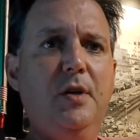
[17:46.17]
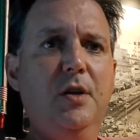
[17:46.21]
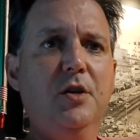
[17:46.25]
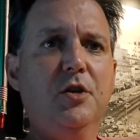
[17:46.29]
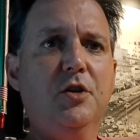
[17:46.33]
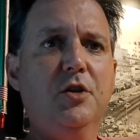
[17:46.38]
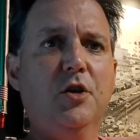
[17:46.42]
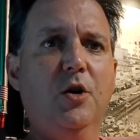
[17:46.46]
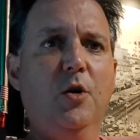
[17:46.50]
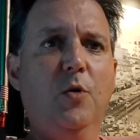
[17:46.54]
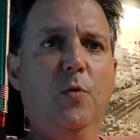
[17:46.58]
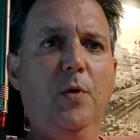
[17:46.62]

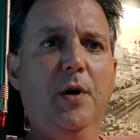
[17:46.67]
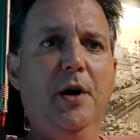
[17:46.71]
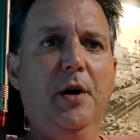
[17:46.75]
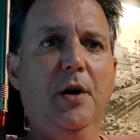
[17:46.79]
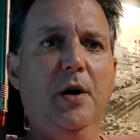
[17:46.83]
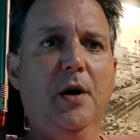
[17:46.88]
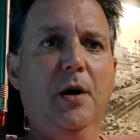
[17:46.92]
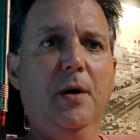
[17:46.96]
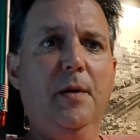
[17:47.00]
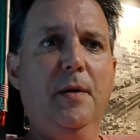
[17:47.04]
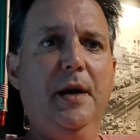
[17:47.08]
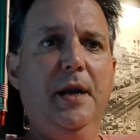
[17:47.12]
So we
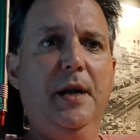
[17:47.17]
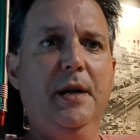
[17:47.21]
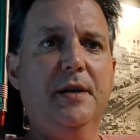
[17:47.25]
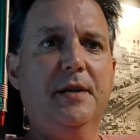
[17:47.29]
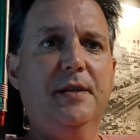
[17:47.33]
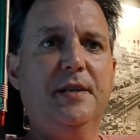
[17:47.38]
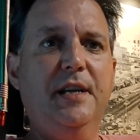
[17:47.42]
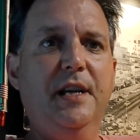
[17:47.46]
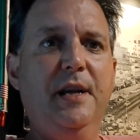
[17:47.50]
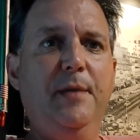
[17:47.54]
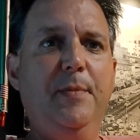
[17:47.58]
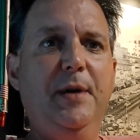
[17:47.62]
are in
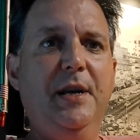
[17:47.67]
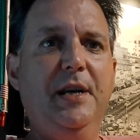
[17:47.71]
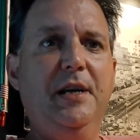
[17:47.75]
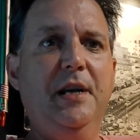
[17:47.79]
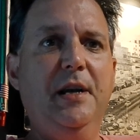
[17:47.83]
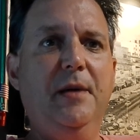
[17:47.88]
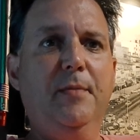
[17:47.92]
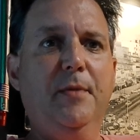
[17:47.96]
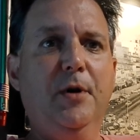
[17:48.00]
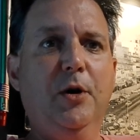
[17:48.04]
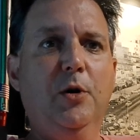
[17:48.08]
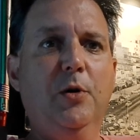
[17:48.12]

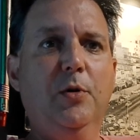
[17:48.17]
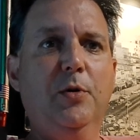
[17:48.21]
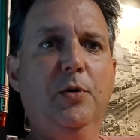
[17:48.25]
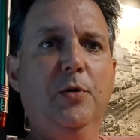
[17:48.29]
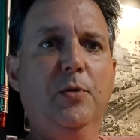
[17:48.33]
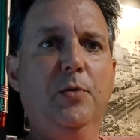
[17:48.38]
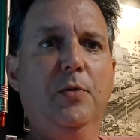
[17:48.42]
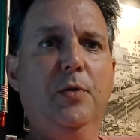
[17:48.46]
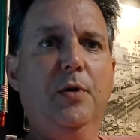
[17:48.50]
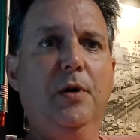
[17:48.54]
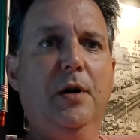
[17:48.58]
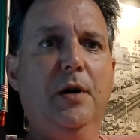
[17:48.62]
TBD mode
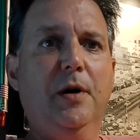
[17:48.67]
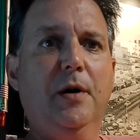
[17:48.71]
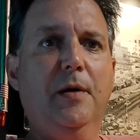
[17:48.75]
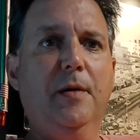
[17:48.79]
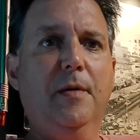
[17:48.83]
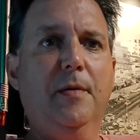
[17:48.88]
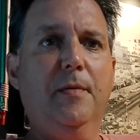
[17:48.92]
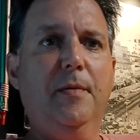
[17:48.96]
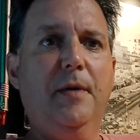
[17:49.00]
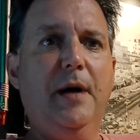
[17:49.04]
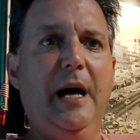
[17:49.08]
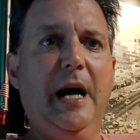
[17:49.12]

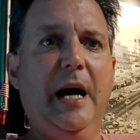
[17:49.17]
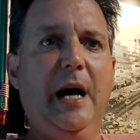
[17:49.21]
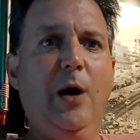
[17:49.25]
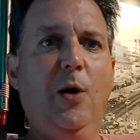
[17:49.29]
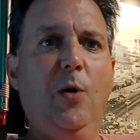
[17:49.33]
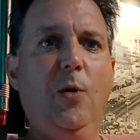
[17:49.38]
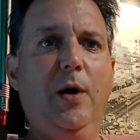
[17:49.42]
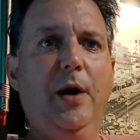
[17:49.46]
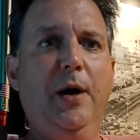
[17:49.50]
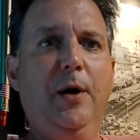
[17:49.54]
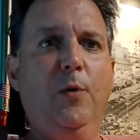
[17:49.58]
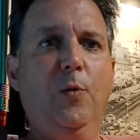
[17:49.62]
of
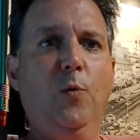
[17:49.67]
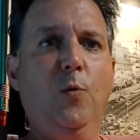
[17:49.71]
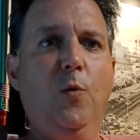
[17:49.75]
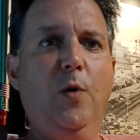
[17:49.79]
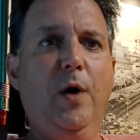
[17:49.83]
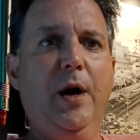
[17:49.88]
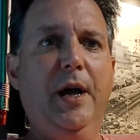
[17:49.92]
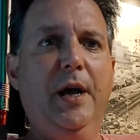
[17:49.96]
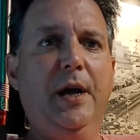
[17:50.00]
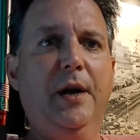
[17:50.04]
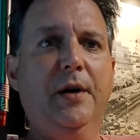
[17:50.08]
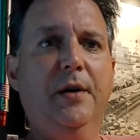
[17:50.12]
how and
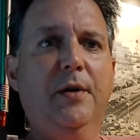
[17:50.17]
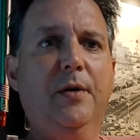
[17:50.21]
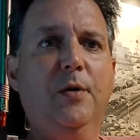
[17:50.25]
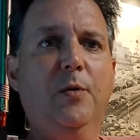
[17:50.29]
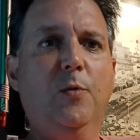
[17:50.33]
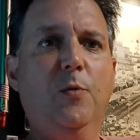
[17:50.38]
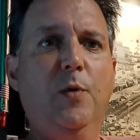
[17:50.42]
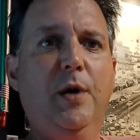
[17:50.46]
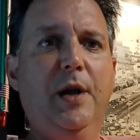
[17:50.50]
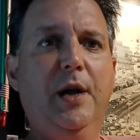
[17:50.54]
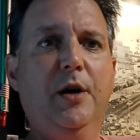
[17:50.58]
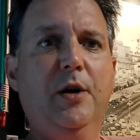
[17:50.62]
when
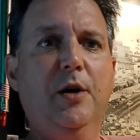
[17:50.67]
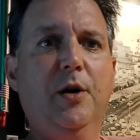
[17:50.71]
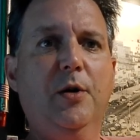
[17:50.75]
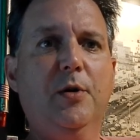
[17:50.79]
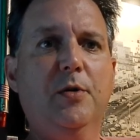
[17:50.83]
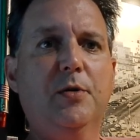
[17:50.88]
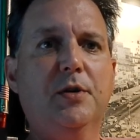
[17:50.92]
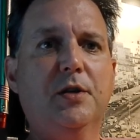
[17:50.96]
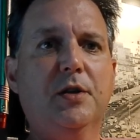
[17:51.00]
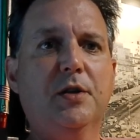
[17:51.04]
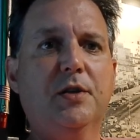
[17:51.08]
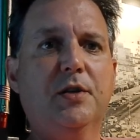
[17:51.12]
we
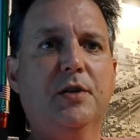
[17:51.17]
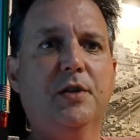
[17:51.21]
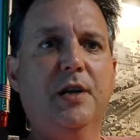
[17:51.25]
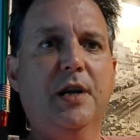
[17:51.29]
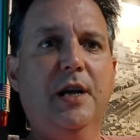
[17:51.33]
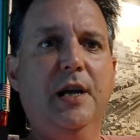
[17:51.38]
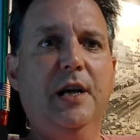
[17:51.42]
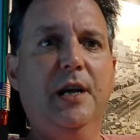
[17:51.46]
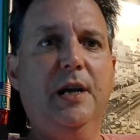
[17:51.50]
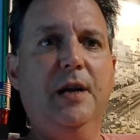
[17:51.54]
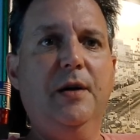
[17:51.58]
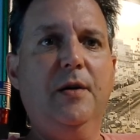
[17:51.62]
go to
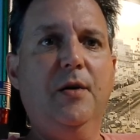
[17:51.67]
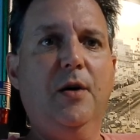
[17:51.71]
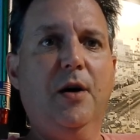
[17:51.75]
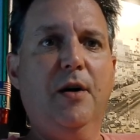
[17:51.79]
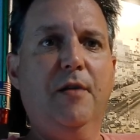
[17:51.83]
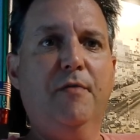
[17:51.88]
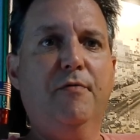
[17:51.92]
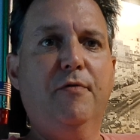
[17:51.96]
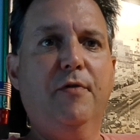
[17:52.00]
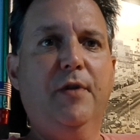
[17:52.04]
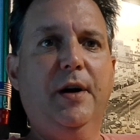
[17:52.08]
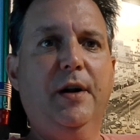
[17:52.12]
see
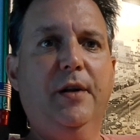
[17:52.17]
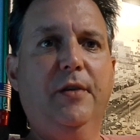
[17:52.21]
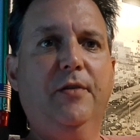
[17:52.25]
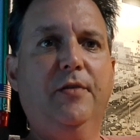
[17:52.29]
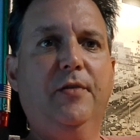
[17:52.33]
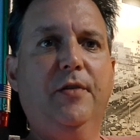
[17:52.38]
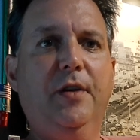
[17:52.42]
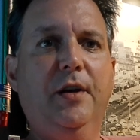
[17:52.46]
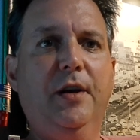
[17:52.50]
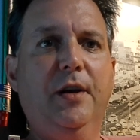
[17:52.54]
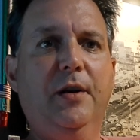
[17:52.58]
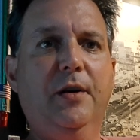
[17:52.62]
our
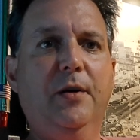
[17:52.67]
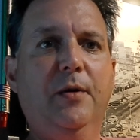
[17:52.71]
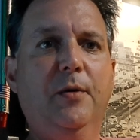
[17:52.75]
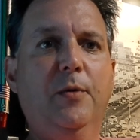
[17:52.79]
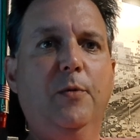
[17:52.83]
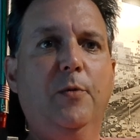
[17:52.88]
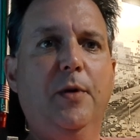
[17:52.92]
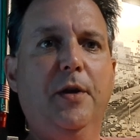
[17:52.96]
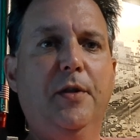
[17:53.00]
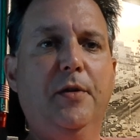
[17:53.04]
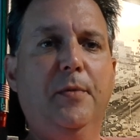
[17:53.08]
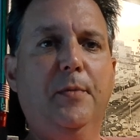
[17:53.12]
friends in
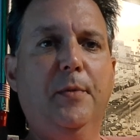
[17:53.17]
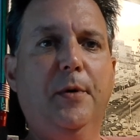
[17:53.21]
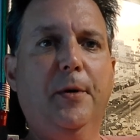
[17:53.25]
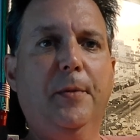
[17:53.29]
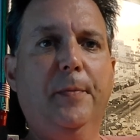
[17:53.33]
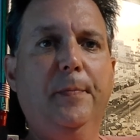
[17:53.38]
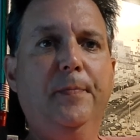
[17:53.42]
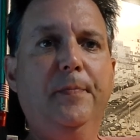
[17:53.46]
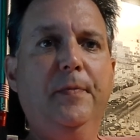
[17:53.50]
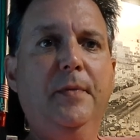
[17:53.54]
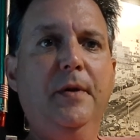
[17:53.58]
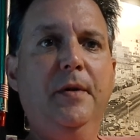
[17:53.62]
Rhythmno,
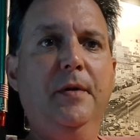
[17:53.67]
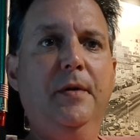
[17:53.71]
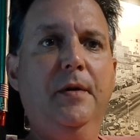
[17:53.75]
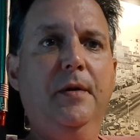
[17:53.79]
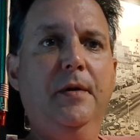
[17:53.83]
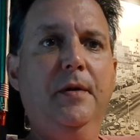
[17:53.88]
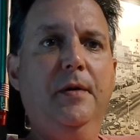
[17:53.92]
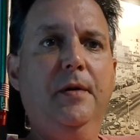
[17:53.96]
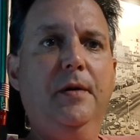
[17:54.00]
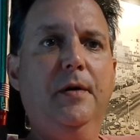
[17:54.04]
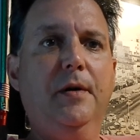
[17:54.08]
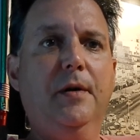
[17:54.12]

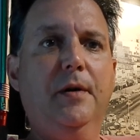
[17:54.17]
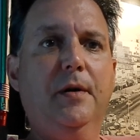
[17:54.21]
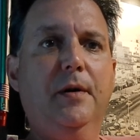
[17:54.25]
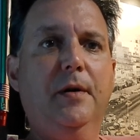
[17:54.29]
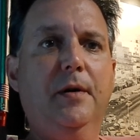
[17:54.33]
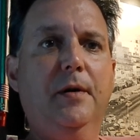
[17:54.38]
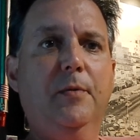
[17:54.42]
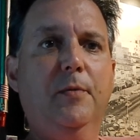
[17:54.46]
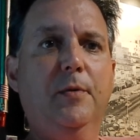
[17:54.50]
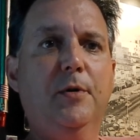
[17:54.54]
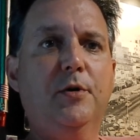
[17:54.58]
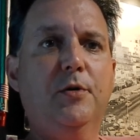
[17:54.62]

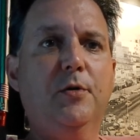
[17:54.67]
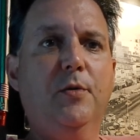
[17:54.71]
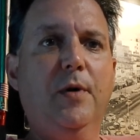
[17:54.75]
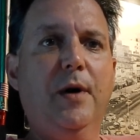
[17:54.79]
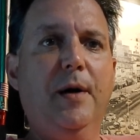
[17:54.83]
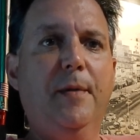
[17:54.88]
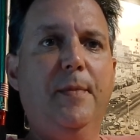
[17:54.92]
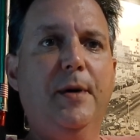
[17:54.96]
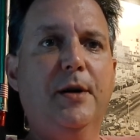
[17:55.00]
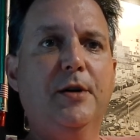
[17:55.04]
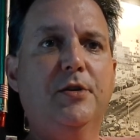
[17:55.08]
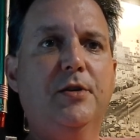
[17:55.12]
who
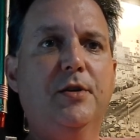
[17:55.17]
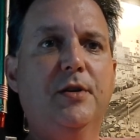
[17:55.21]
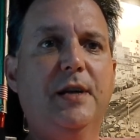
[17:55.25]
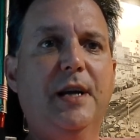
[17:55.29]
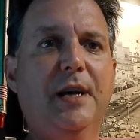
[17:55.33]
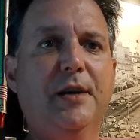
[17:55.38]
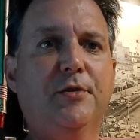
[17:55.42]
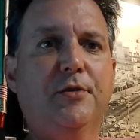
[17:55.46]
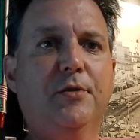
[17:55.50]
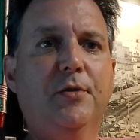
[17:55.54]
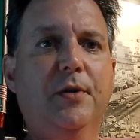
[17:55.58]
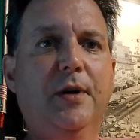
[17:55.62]
I mentioned
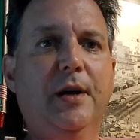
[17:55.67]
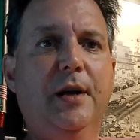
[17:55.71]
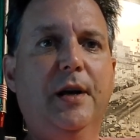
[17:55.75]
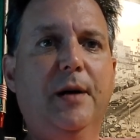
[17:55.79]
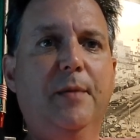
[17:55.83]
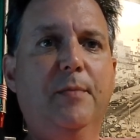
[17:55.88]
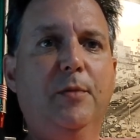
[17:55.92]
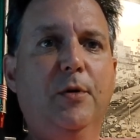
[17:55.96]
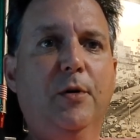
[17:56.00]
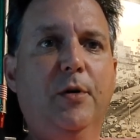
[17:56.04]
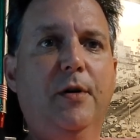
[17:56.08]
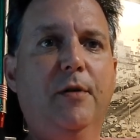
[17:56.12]
yesterday, and
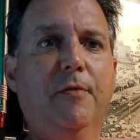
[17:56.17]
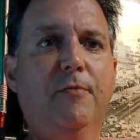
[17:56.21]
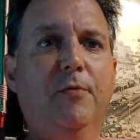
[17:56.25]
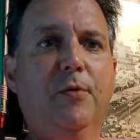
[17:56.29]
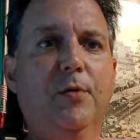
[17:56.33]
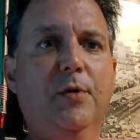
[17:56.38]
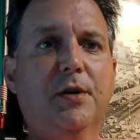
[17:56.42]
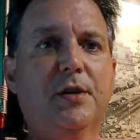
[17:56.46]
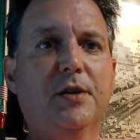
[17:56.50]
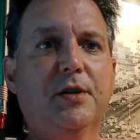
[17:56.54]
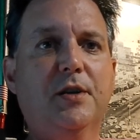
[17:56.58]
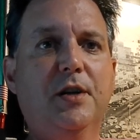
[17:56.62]
I'm looking
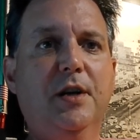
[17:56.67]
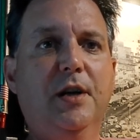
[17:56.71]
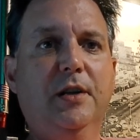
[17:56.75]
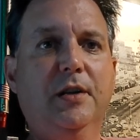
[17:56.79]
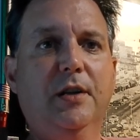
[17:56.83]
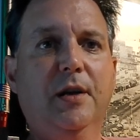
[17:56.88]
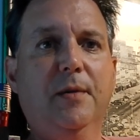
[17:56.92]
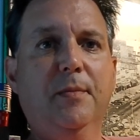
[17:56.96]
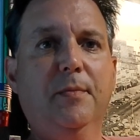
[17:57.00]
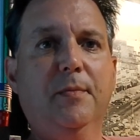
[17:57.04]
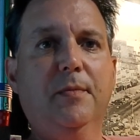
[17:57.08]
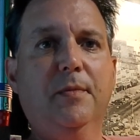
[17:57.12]
forward to seeing
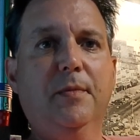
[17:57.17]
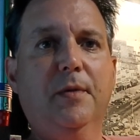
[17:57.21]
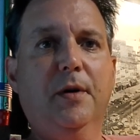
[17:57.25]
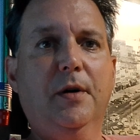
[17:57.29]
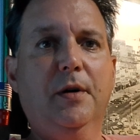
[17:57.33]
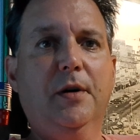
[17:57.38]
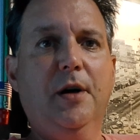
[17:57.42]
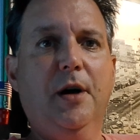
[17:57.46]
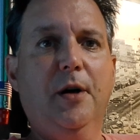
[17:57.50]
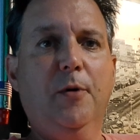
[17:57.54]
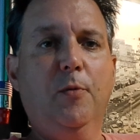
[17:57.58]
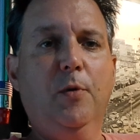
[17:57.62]
them.
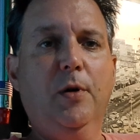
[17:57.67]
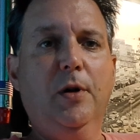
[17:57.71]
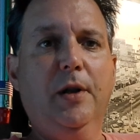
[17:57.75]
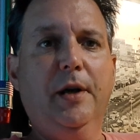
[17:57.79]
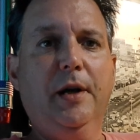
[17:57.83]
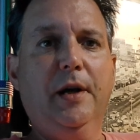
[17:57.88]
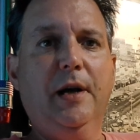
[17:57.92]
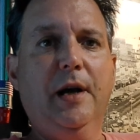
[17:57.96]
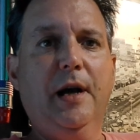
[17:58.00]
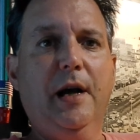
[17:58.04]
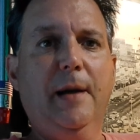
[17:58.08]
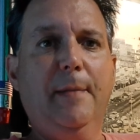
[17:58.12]
God
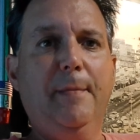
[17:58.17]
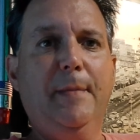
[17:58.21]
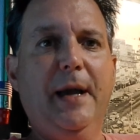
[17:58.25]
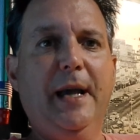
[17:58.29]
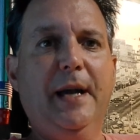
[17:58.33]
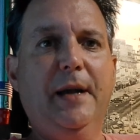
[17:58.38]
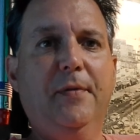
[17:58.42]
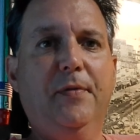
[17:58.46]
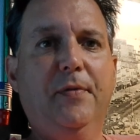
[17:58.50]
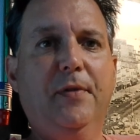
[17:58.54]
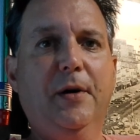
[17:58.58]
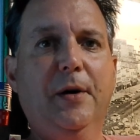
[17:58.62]
willing, I
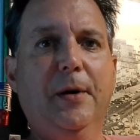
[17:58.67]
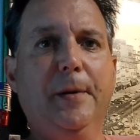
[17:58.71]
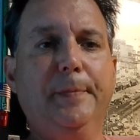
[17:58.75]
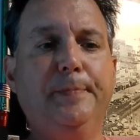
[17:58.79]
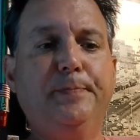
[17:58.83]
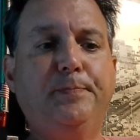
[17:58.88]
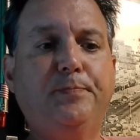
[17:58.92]
make it there.